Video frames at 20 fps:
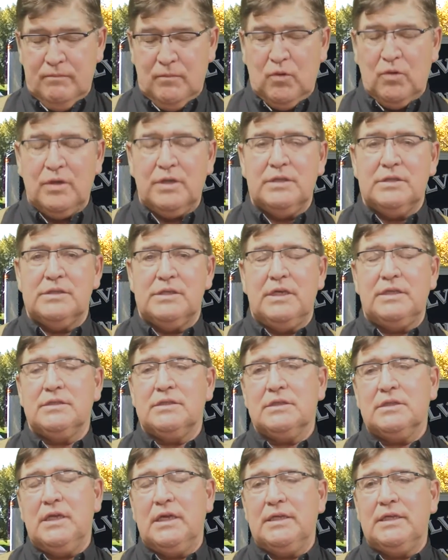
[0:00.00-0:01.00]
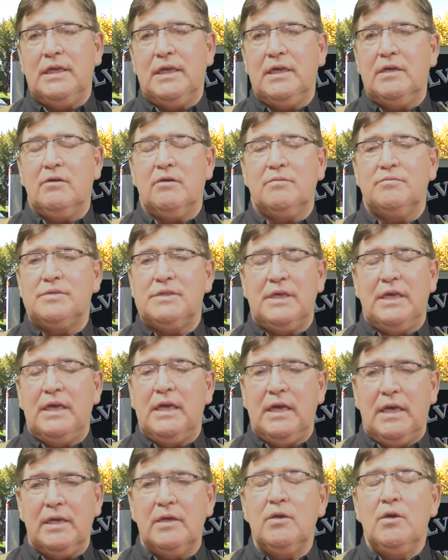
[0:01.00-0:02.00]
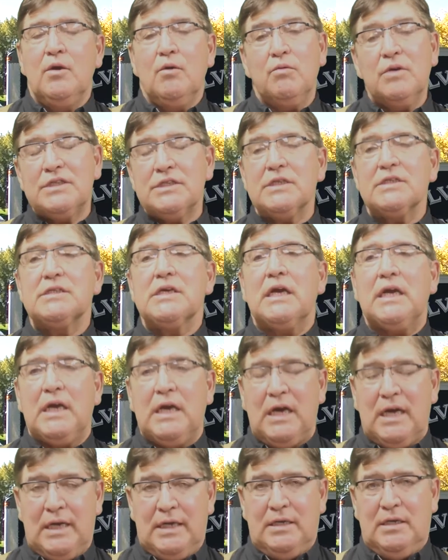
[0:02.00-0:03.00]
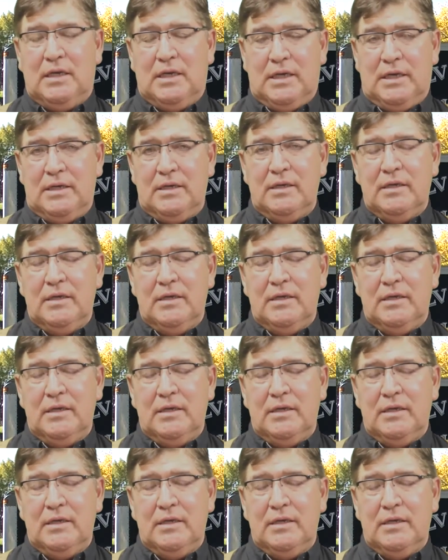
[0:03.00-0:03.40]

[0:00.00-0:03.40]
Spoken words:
organizations like the NRMCA, which is a guideline.